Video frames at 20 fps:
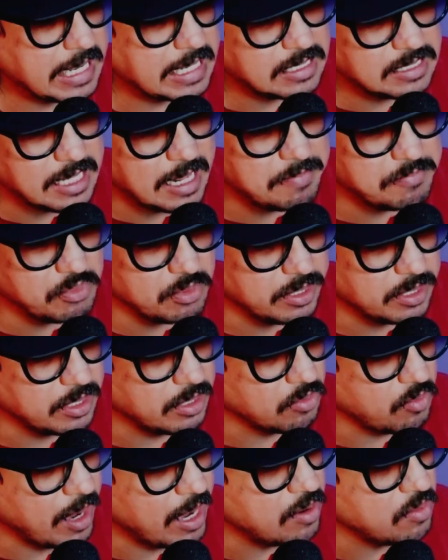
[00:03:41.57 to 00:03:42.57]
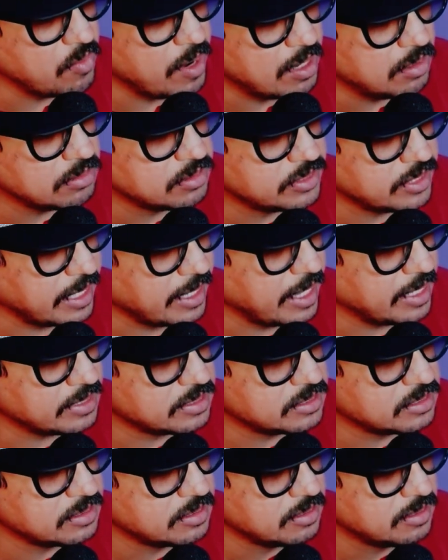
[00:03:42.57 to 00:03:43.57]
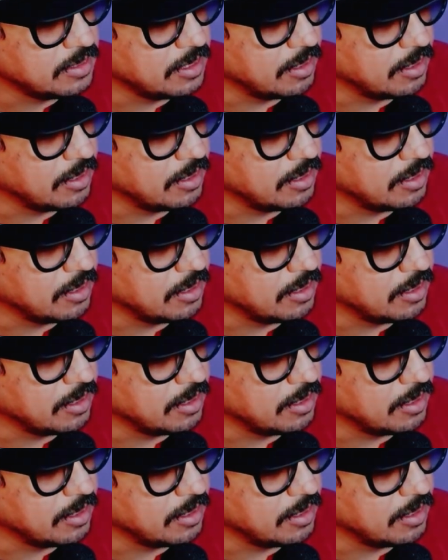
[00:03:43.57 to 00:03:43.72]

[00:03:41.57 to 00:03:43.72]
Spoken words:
gonna get Deadpool in there. Ryan Reynolds, I guess,